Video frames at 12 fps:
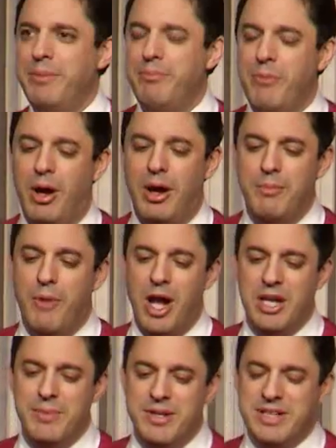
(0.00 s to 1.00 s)

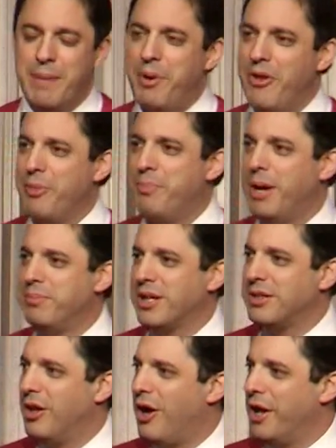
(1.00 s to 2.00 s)
monuments up on the public
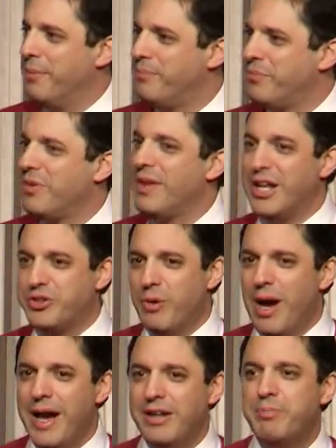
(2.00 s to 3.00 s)
lawn. That's
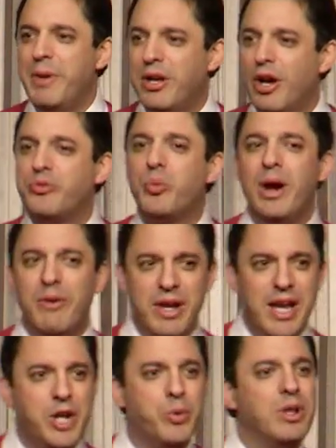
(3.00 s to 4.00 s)
right, because we're
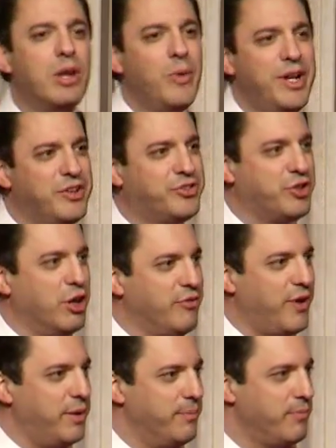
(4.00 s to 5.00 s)
equal and we deserve it.